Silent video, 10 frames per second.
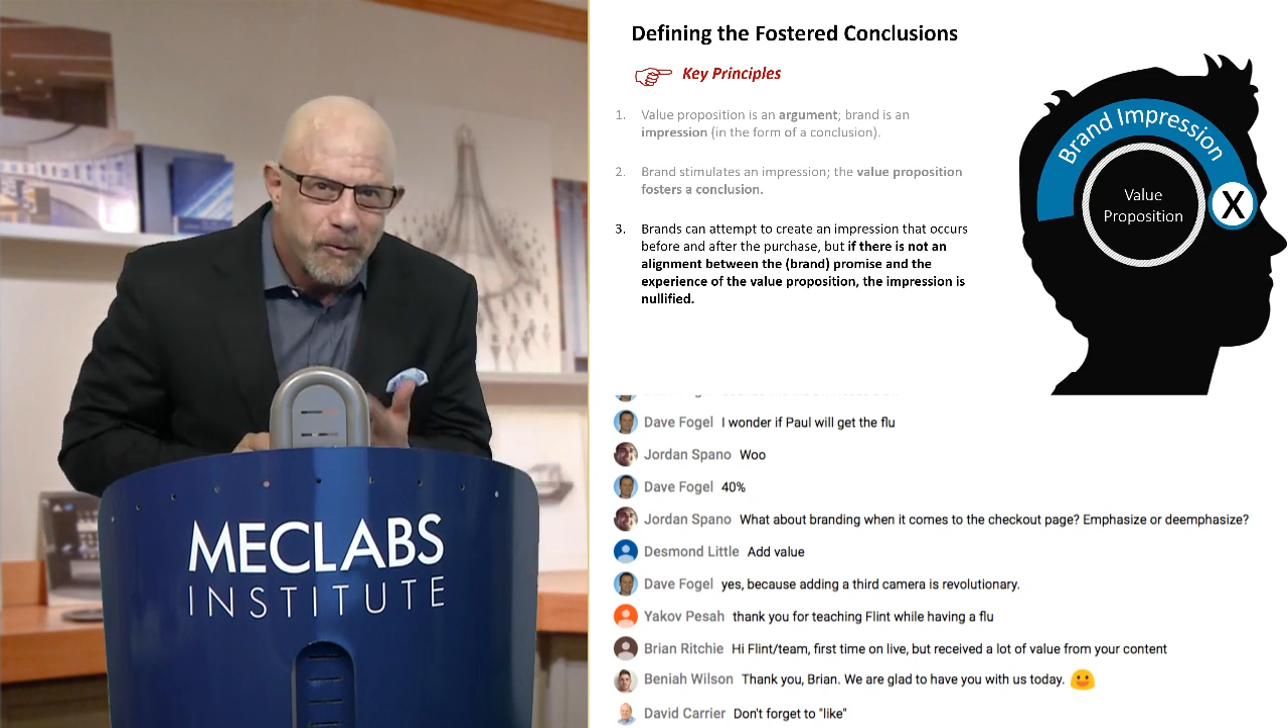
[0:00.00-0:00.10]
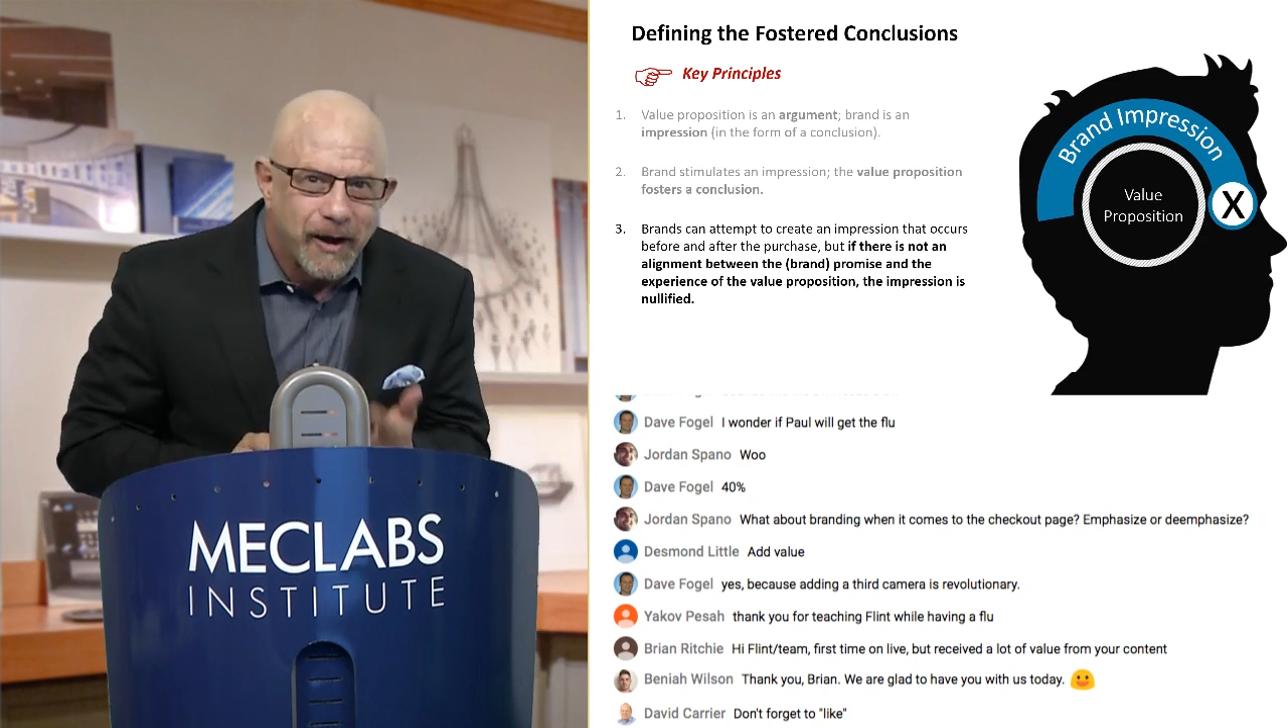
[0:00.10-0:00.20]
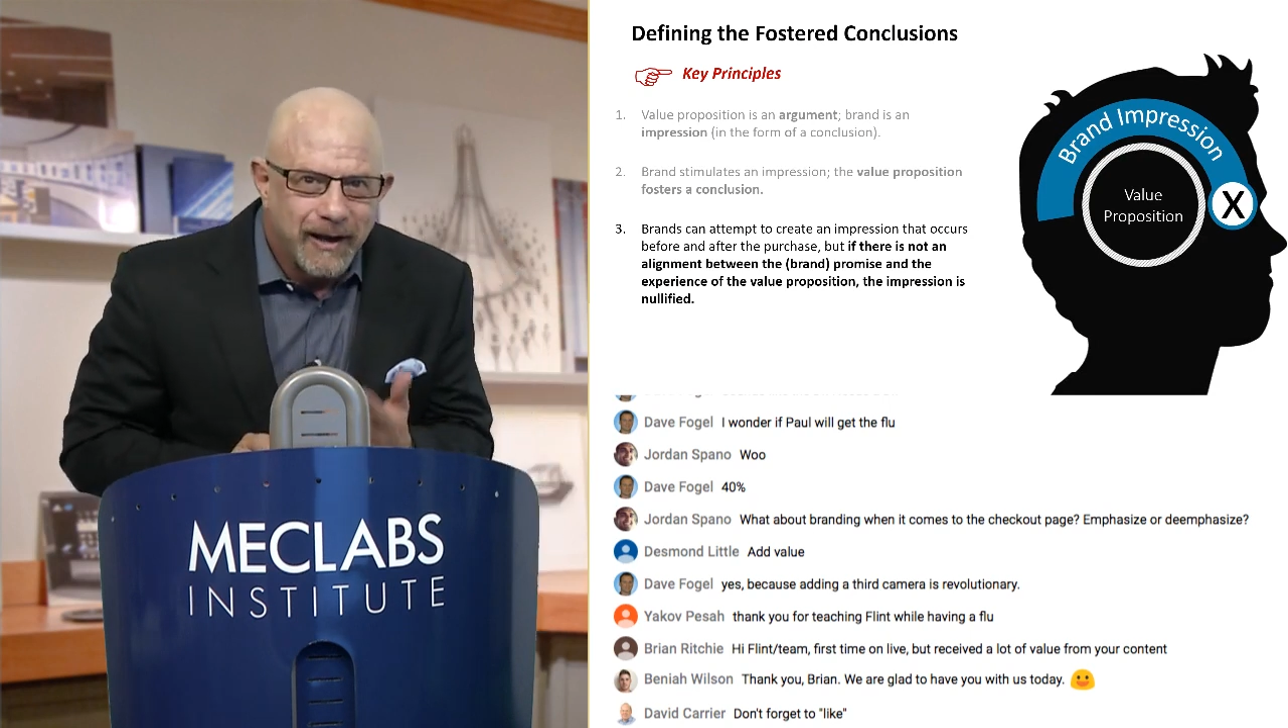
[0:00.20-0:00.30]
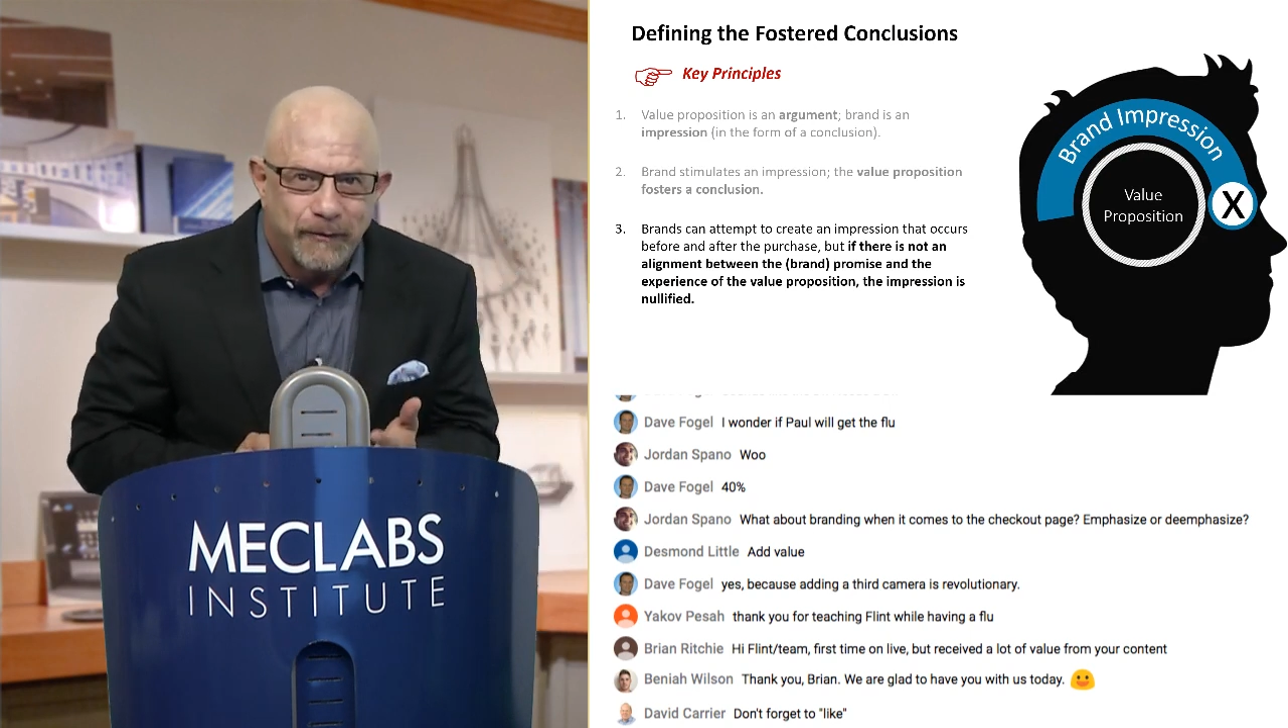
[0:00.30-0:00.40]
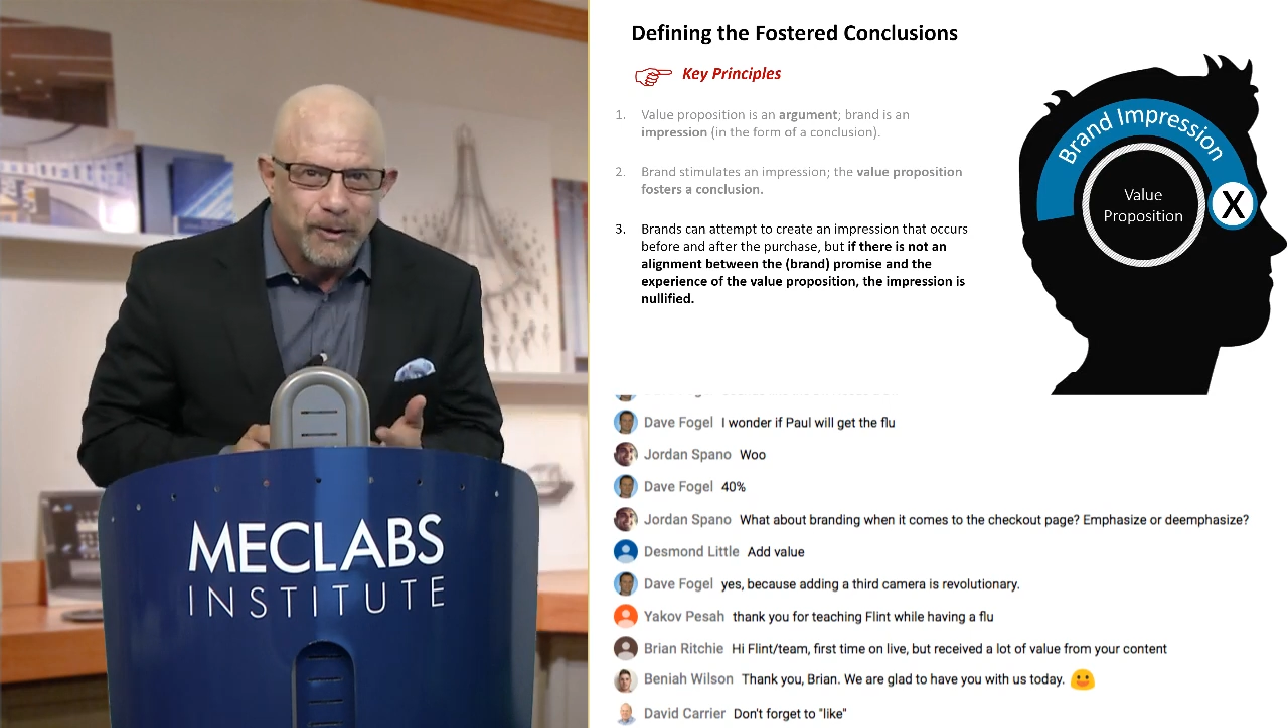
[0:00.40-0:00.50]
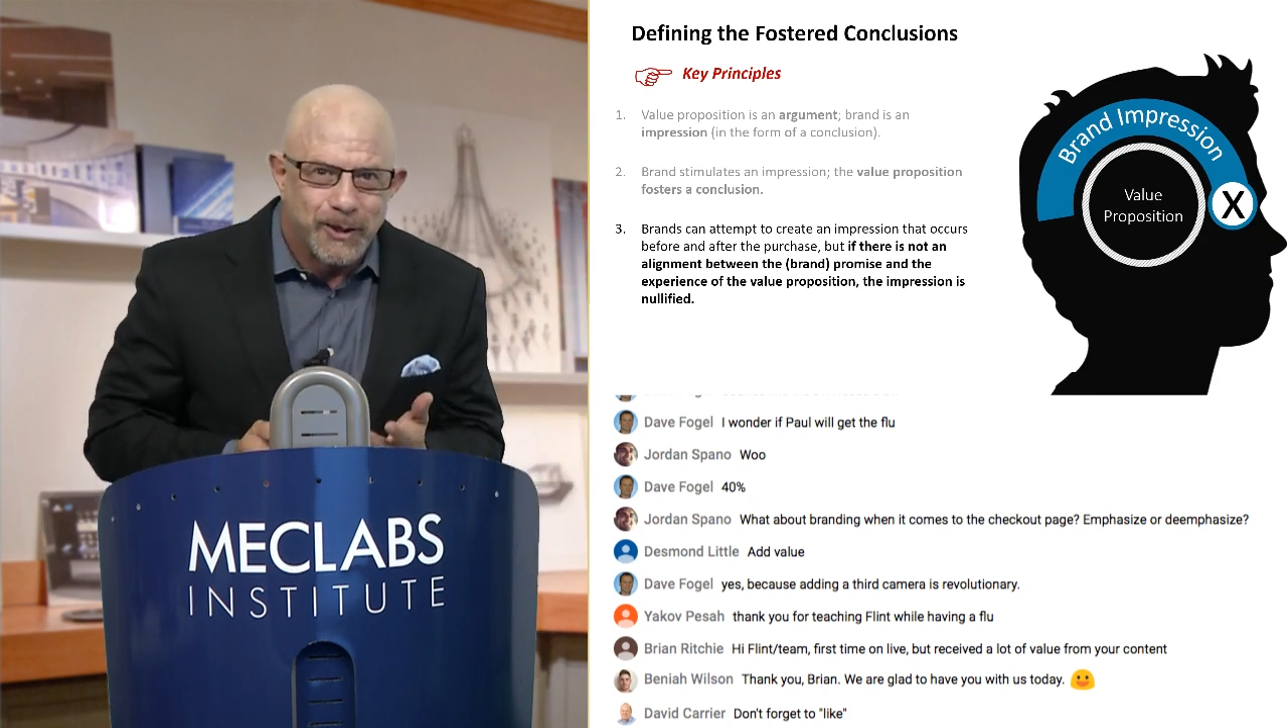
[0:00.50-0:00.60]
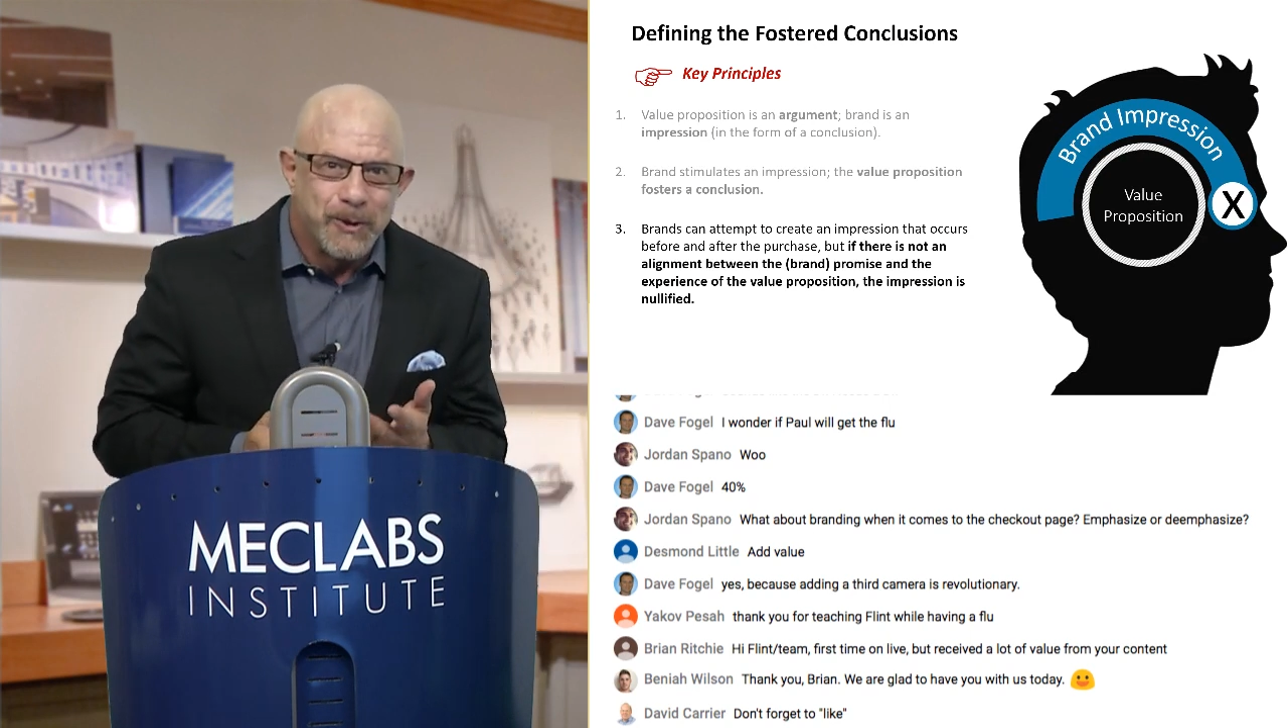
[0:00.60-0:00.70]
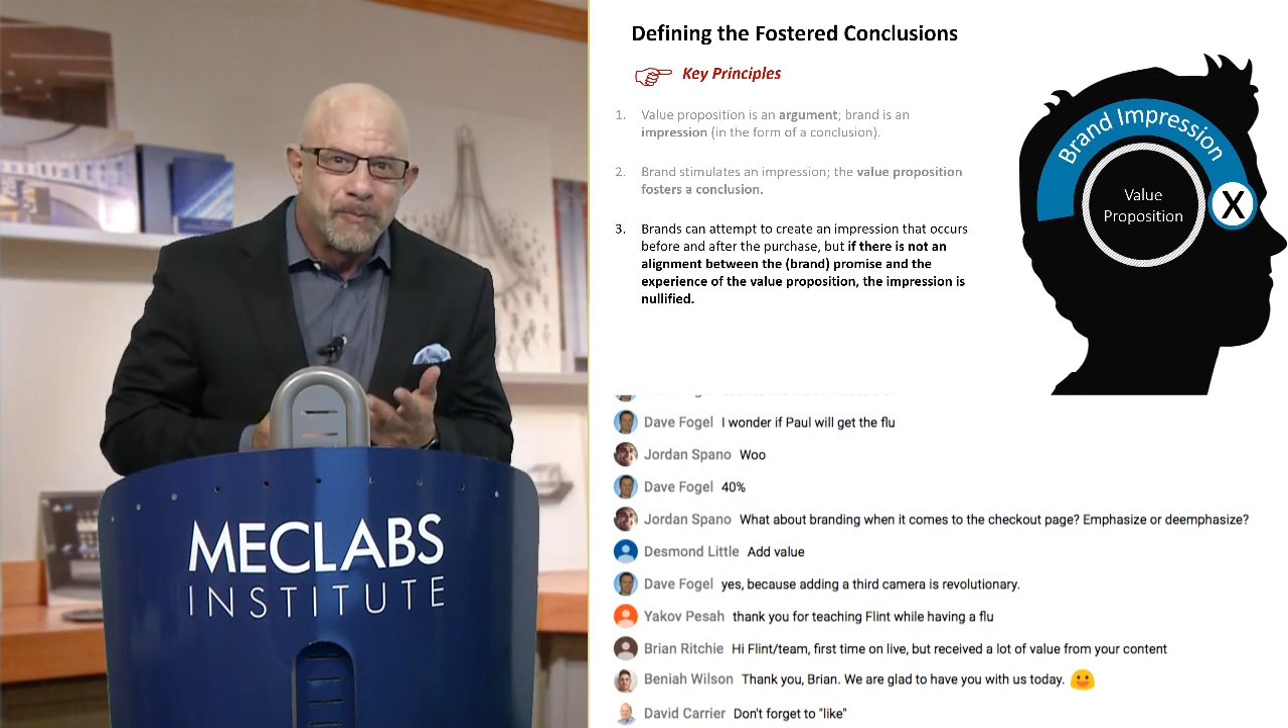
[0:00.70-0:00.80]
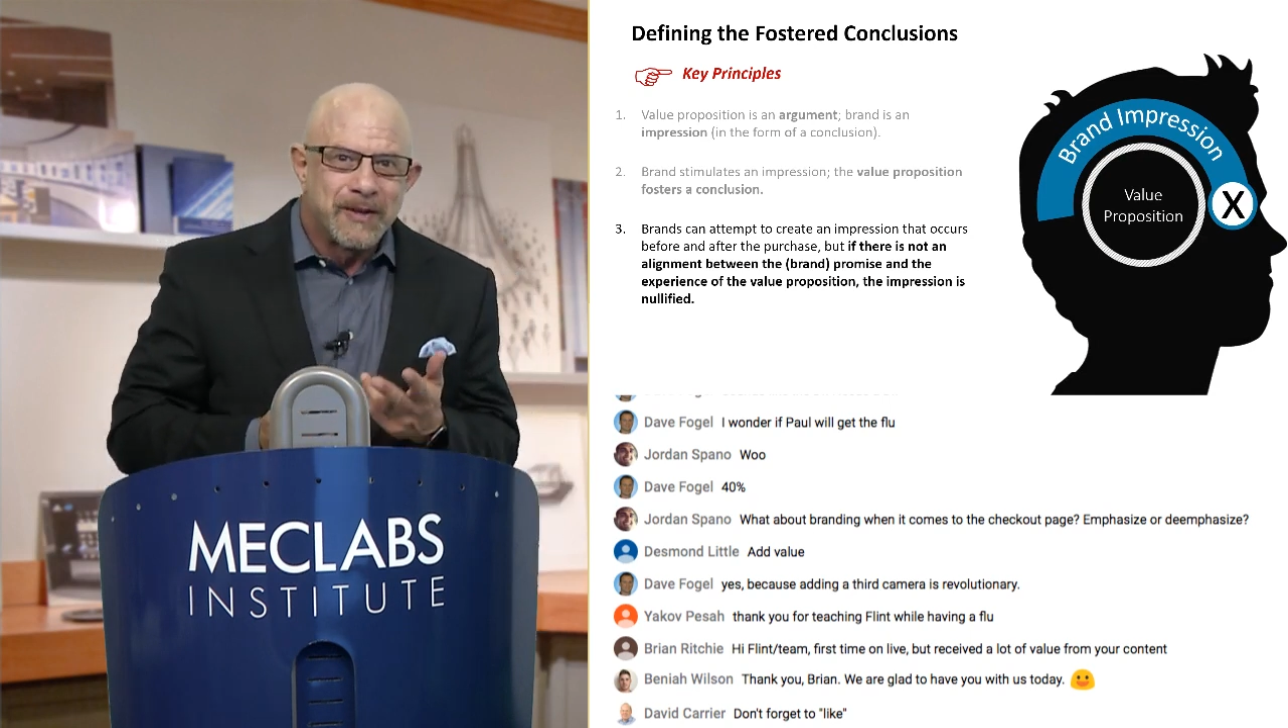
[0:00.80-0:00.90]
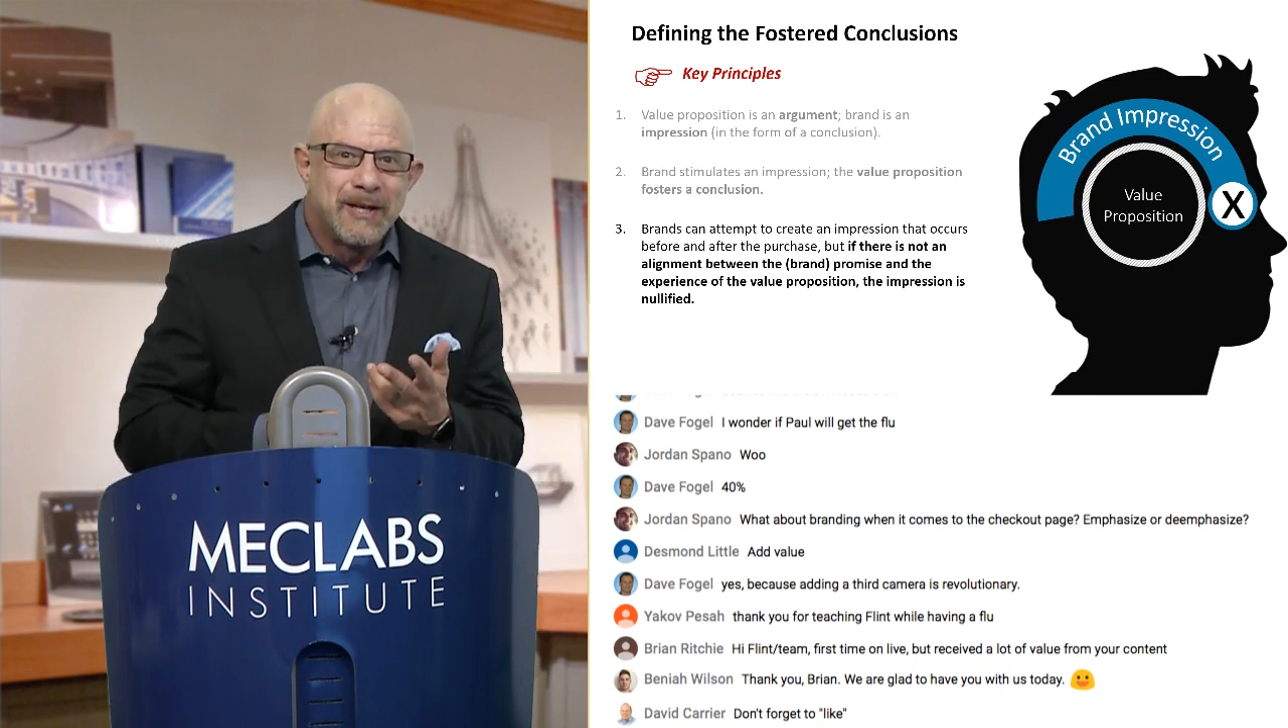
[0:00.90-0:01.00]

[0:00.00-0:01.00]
well enough with you.